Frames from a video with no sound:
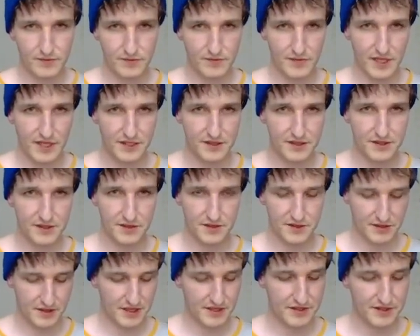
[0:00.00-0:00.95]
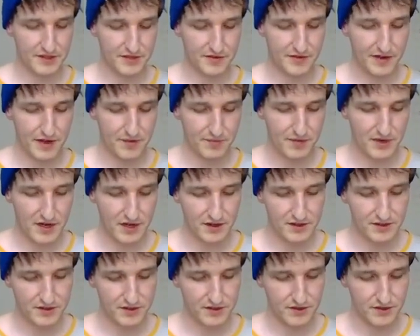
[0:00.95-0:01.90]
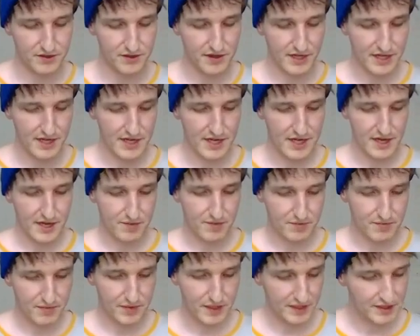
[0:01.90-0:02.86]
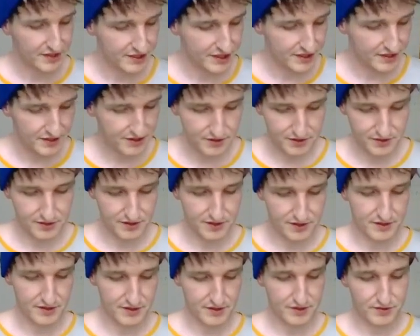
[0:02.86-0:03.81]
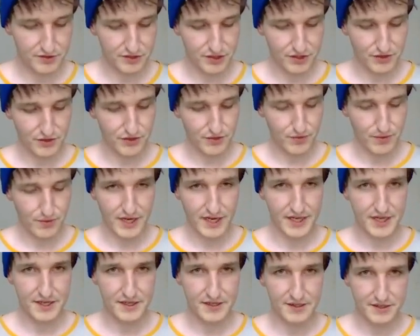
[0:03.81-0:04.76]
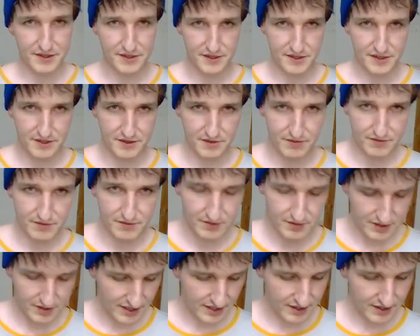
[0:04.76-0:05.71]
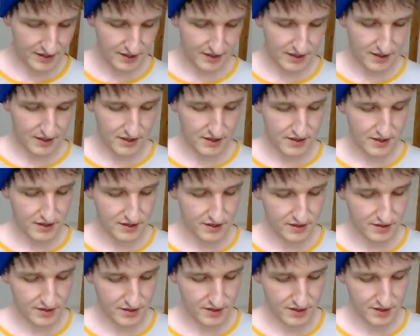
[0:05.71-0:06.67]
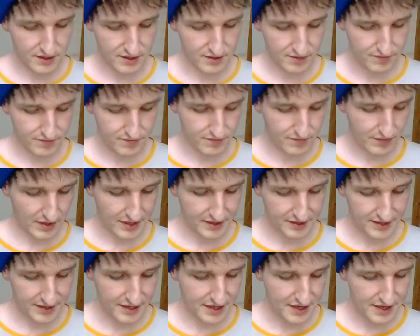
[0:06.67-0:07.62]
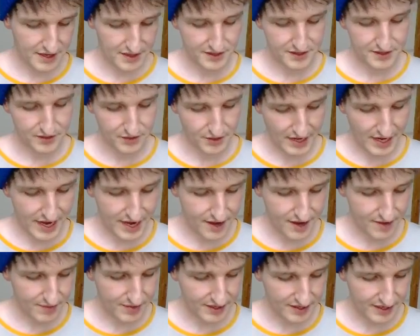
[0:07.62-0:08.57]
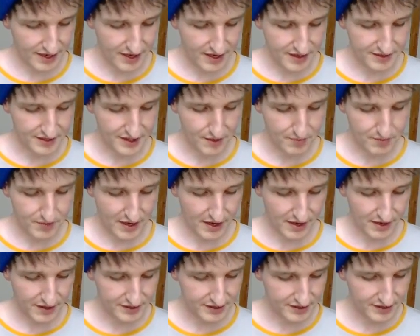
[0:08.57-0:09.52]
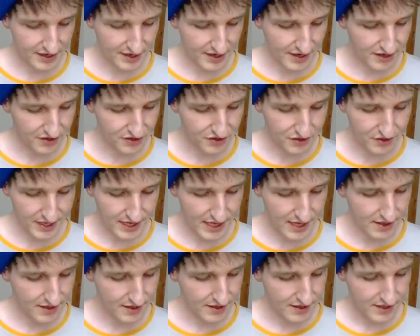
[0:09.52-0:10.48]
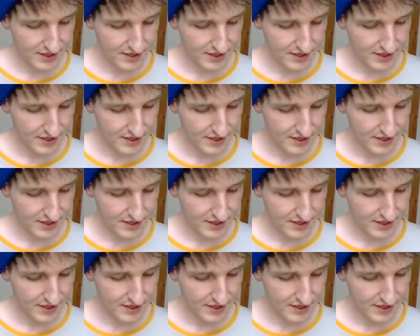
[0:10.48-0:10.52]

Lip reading: that's the fun part. So, but just to show you why it is that hard. Until here it's okay, but there are some parts they are annoying.